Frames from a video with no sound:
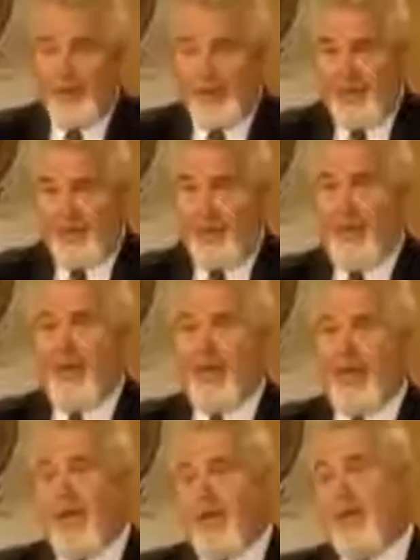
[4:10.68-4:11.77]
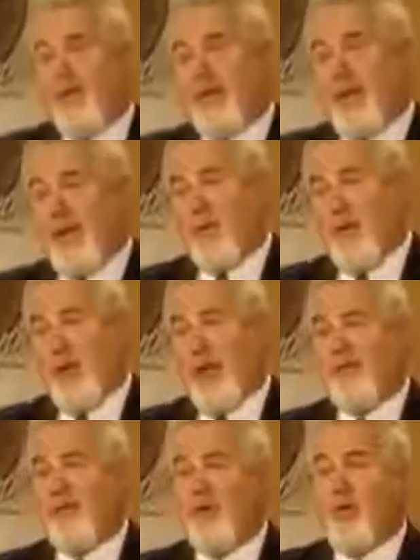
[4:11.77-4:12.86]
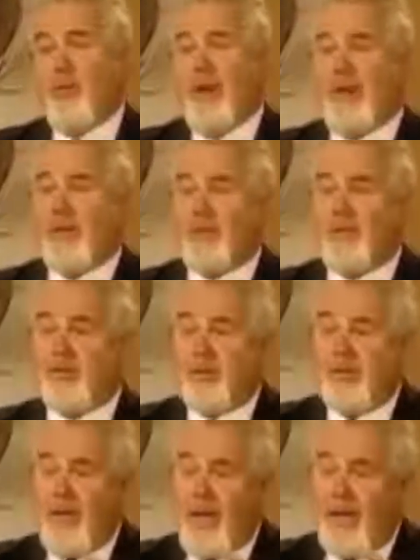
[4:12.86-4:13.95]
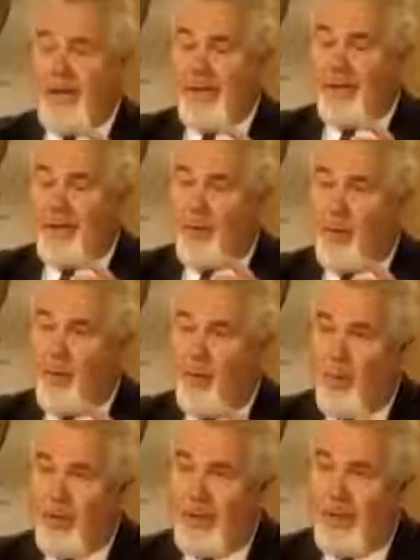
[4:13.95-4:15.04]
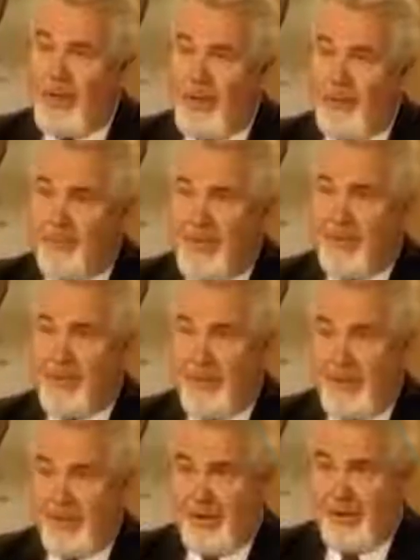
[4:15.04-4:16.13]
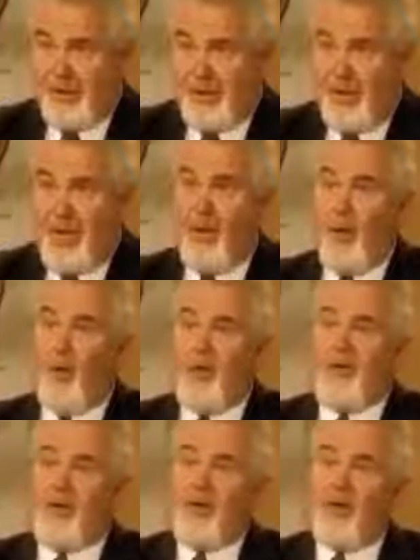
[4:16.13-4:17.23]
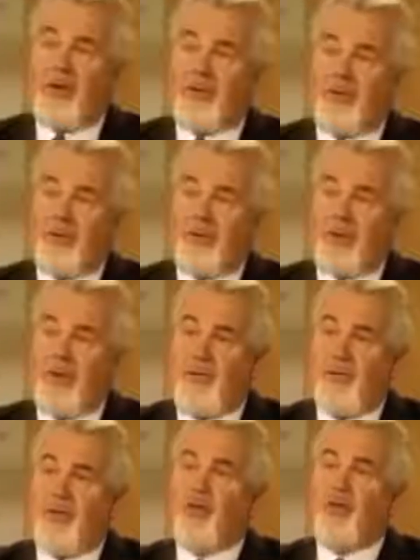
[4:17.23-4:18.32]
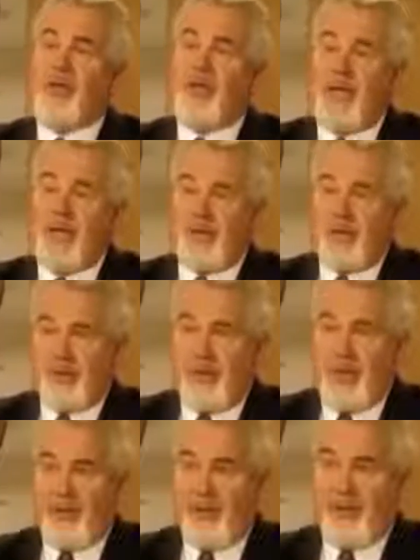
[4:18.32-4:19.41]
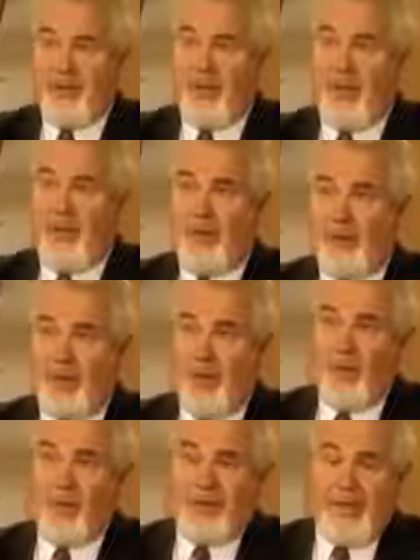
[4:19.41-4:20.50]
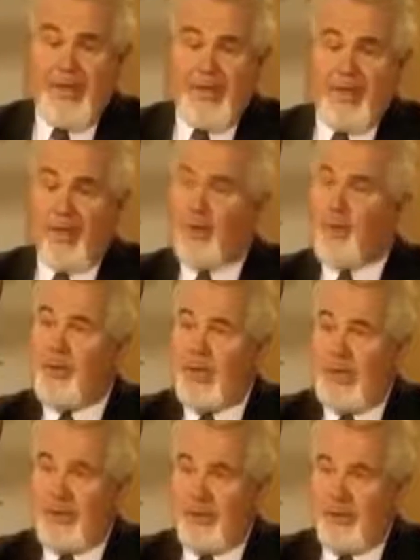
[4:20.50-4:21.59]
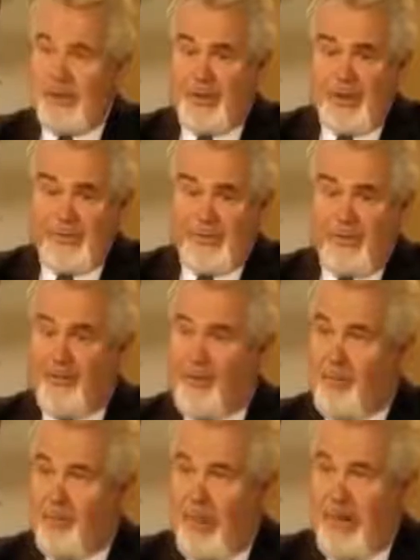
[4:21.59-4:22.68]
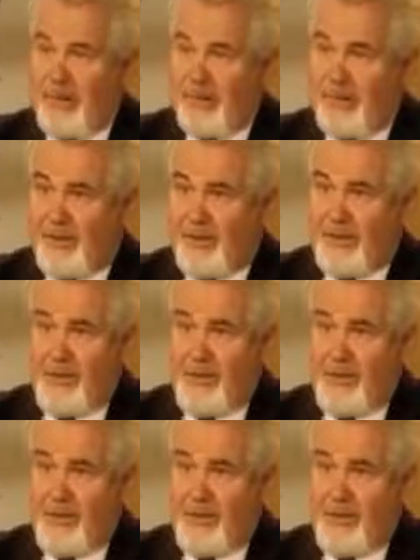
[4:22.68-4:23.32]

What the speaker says: effect. And here again, we have to go back to the idea that we're working in petri dishes with cultures of human cancer cells. So taking human cancer cells from breast,